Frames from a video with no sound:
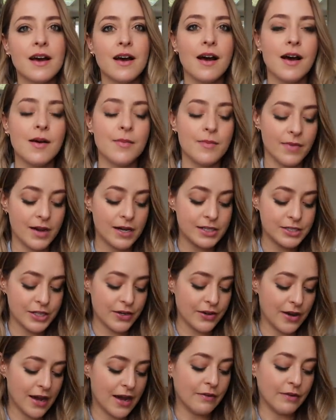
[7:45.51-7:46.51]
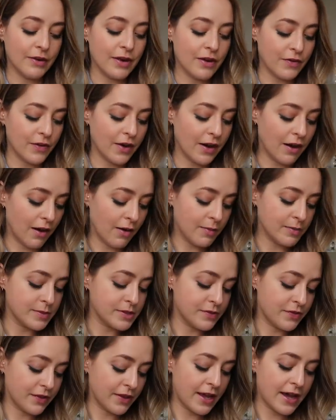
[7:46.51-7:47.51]
I don't have enough
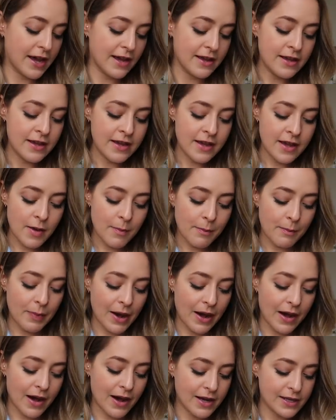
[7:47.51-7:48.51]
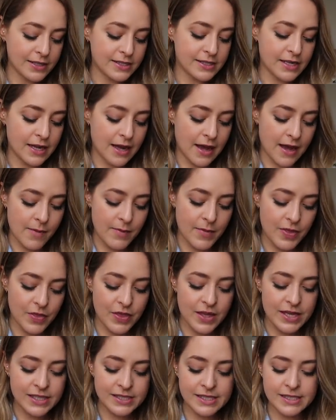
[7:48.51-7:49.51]
arms for that. But
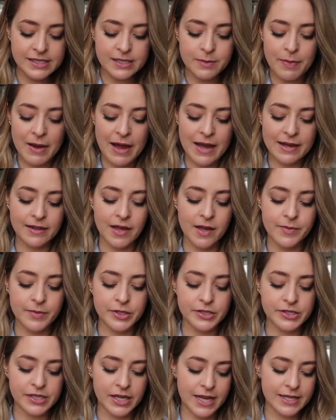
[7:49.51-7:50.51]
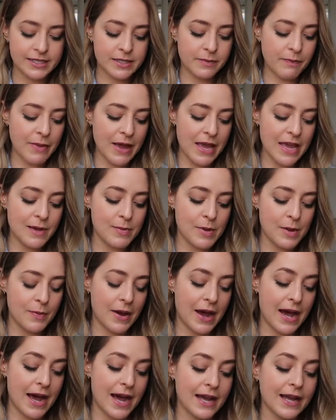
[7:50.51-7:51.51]
this is the bag that I'm using as a baby
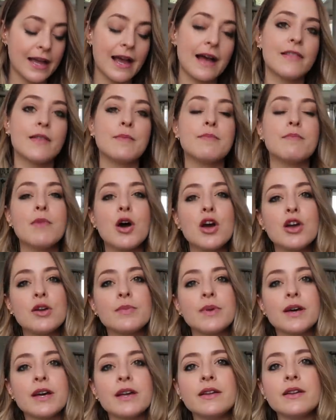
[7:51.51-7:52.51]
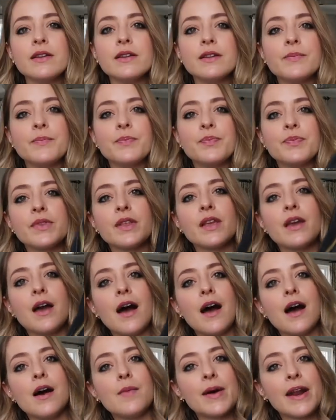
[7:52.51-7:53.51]
bag at the moment.
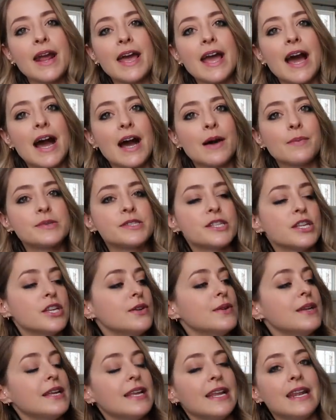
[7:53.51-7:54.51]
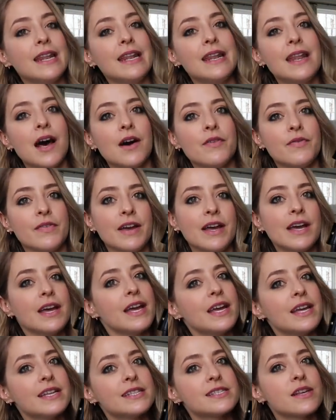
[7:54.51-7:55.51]
And I absolutely love
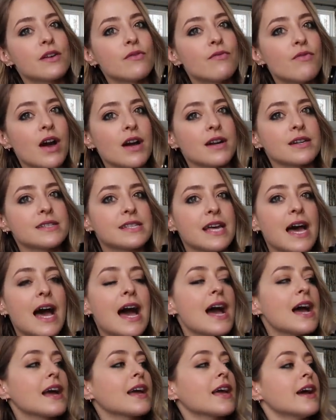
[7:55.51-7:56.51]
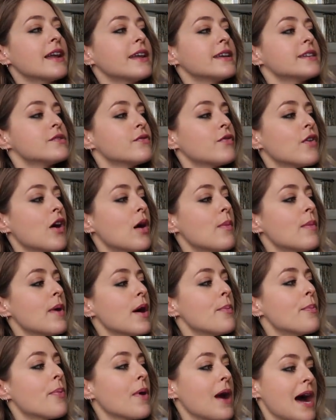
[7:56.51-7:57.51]
it. It's a rucksack, and it's from
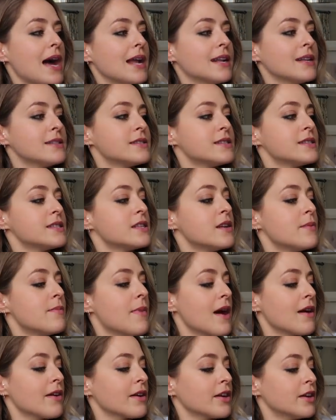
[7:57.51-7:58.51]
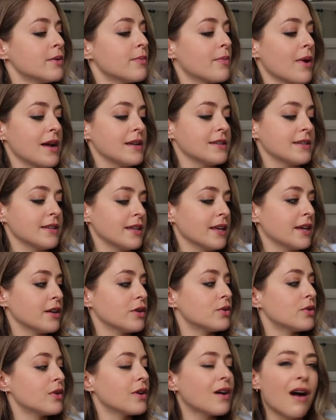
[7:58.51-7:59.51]
a brand, it's an American brand I
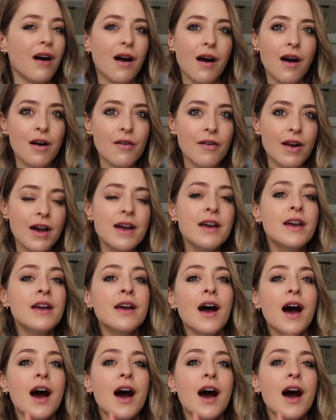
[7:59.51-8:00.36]
think, called Cara.